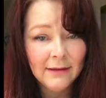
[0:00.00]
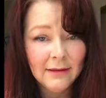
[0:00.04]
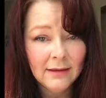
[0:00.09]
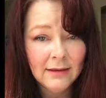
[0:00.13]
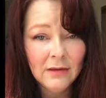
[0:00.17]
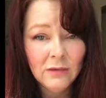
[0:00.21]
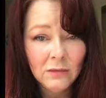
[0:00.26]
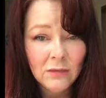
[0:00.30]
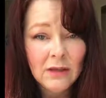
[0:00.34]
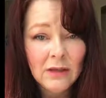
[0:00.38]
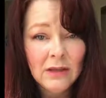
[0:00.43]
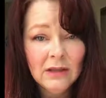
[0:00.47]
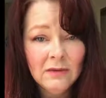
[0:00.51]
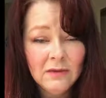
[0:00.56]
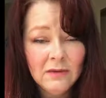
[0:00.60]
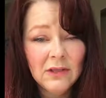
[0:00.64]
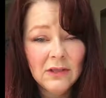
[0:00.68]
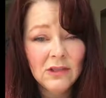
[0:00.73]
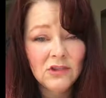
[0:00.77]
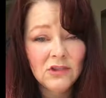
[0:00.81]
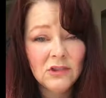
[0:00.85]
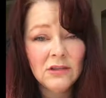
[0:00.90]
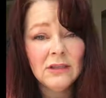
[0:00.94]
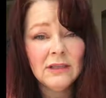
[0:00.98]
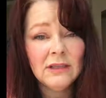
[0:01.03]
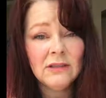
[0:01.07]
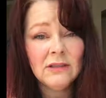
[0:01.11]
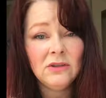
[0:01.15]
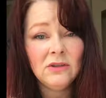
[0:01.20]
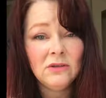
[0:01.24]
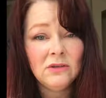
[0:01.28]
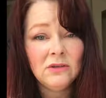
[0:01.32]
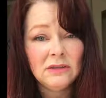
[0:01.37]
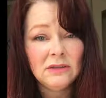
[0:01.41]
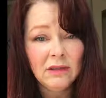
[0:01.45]
it will eventually
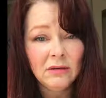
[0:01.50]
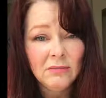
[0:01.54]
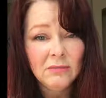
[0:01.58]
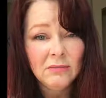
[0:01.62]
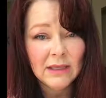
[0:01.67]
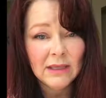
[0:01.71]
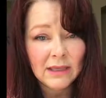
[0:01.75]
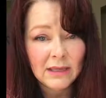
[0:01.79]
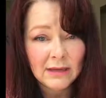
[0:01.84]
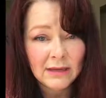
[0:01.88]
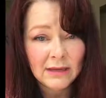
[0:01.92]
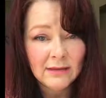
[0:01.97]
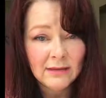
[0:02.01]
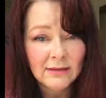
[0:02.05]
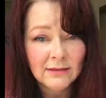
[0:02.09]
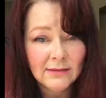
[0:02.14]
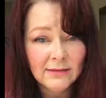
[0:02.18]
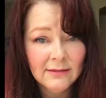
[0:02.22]
do something.